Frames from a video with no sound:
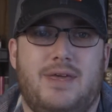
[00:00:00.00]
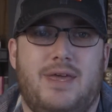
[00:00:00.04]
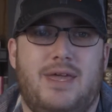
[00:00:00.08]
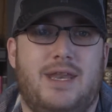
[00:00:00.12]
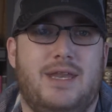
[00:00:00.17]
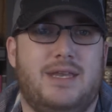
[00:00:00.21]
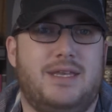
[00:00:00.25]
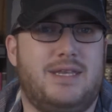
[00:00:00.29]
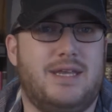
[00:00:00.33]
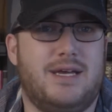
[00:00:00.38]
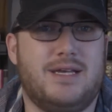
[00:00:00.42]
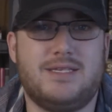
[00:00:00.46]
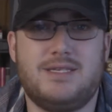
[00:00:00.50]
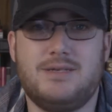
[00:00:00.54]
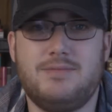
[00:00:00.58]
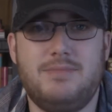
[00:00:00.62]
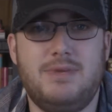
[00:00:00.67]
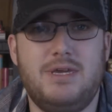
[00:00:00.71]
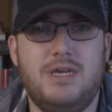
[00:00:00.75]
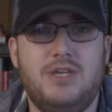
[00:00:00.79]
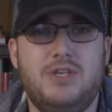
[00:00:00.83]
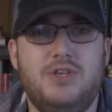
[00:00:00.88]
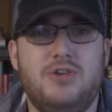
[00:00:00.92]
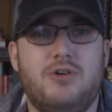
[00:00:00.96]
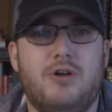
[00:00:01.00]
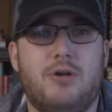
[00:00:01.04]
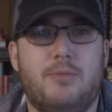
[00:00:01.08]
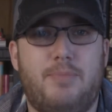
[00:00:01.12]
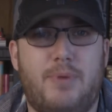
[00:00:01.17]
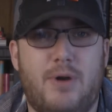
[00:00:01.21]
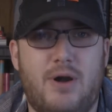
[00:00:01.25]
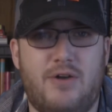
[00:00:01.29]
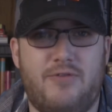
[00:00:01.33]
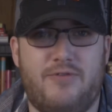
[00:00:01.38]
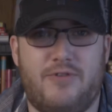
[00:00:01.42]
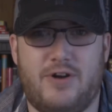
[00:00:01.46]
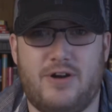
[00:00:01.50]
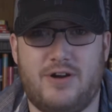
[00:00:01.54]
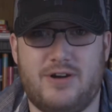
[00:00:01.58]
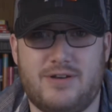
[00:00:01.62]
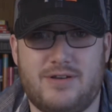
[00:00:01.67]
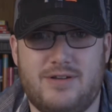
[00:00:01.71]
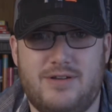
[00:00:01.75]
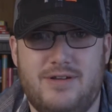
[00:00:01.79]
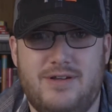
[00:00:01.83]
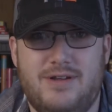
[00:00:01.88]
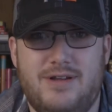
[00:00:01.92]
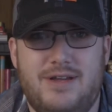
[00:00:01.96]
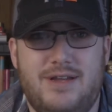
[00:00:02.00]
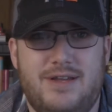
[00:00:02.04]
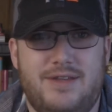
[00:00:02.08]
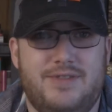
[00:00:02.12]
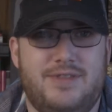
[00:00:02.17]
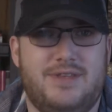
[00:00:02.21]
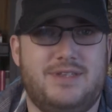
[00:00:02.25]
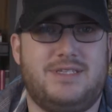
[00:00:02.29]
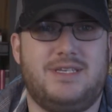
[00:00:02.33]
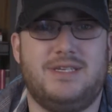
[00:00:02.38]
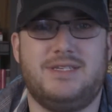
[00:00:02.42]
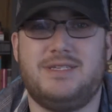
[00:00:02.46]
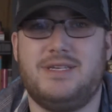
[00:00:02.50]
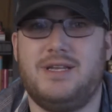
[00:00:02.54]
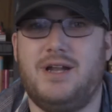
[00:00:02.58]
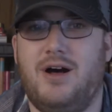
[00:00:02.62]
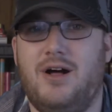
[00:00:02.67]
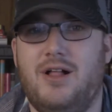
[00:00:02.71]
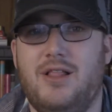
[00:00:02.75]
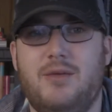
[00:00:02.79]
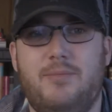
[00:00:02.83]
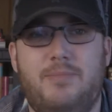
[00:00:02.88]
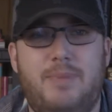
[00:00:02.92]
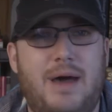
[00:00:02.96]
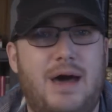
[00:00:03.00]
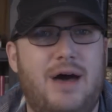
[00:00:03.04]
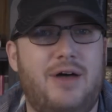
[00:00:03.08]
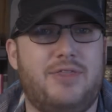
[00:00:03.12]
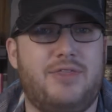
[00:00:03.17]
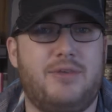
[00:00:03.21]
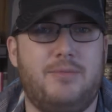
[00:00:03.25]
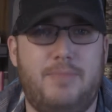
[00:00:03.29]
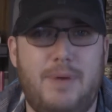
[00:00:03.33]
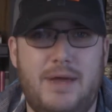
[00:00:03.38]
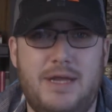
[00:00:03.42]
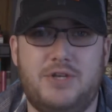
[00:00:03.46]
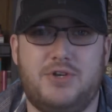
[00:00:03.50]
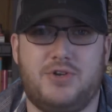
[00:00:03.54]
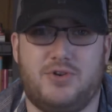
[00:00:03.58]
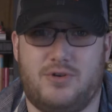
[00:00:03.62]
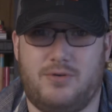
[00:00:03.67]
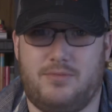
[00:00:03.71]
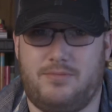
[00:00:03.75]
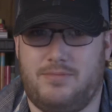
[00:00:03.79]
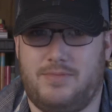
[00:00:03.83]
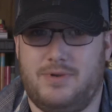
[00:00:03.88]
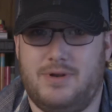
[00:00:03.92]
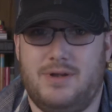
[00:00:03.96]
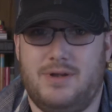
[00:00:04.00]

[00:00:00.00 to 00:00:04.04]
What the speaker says: And it doesn't mean you're a pervert. This isn't all about the bedroom.